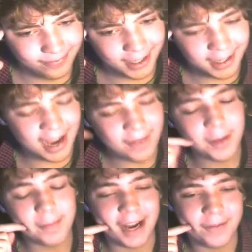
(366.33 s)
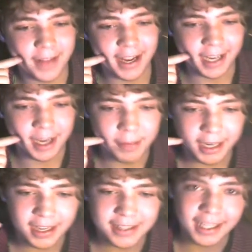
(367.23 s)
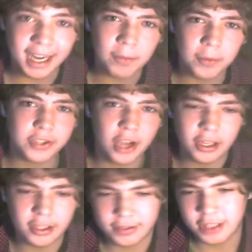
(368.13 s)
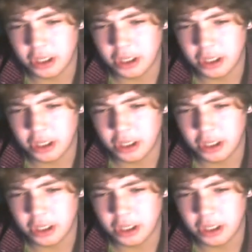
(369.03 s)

I feel bad for that game because like everyone was calling it like